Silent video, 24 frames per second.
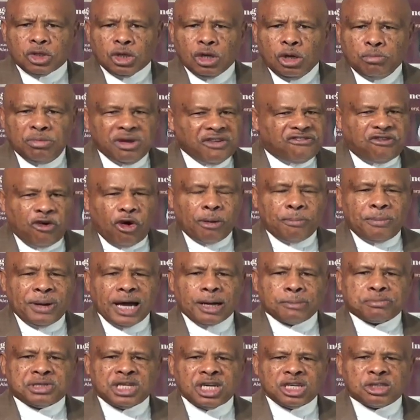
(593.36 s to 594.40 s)
Before
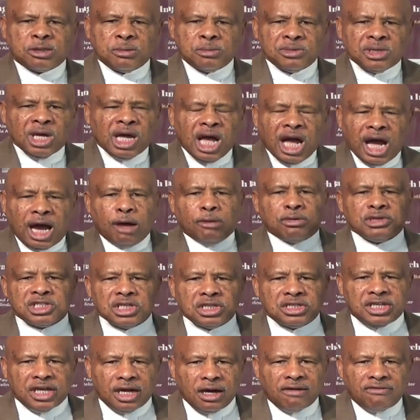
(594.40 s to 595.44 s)
baptism, I was
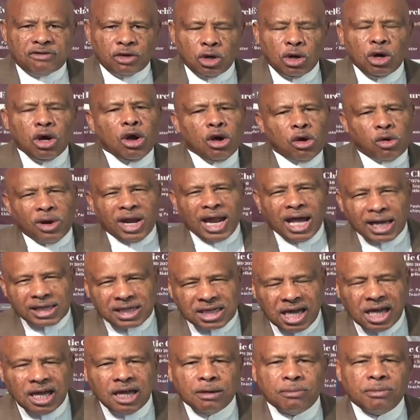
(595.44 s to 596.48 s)
a devil. When I
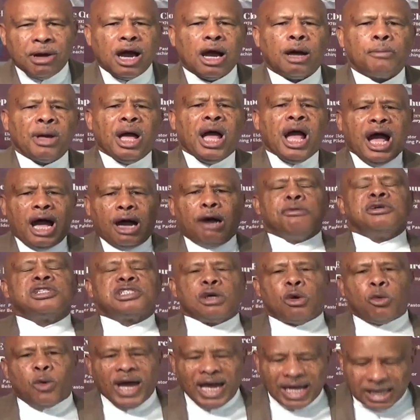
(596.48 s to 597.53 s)
came up, I was
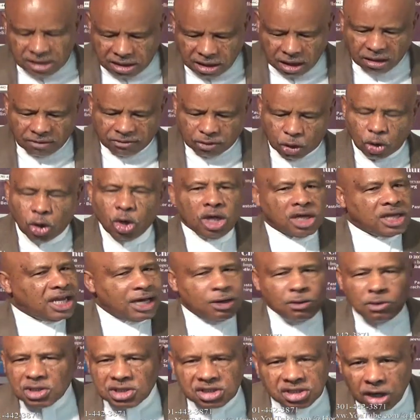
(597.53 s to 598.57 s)
a wet devil.
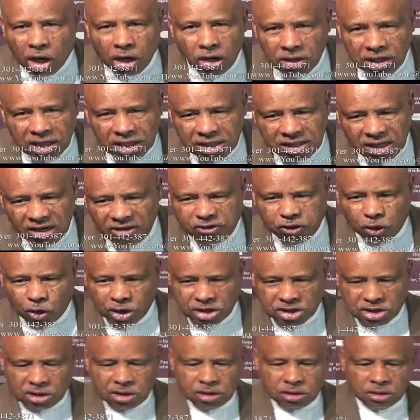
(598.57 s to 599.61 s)
That was the only
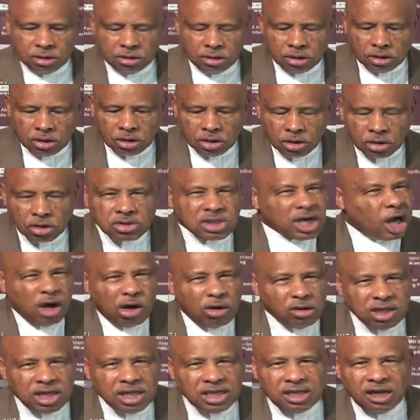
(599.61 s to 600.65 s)
difference. The
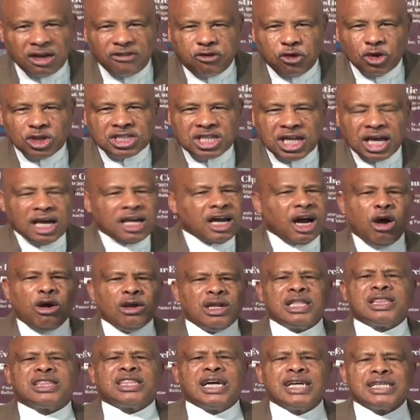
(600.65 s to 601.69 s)
only difference, that only
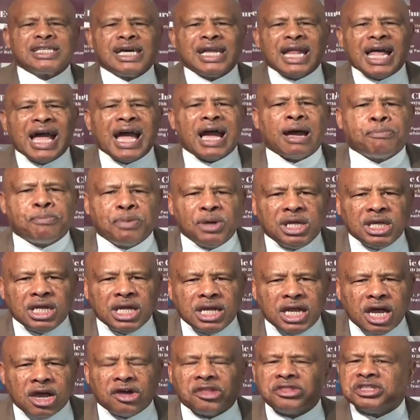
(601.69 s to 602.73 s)
thing that happened in
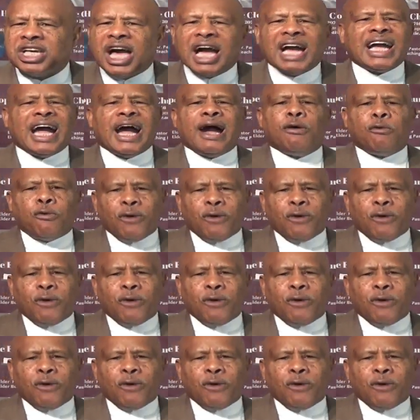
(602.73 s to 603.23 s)
there, that I got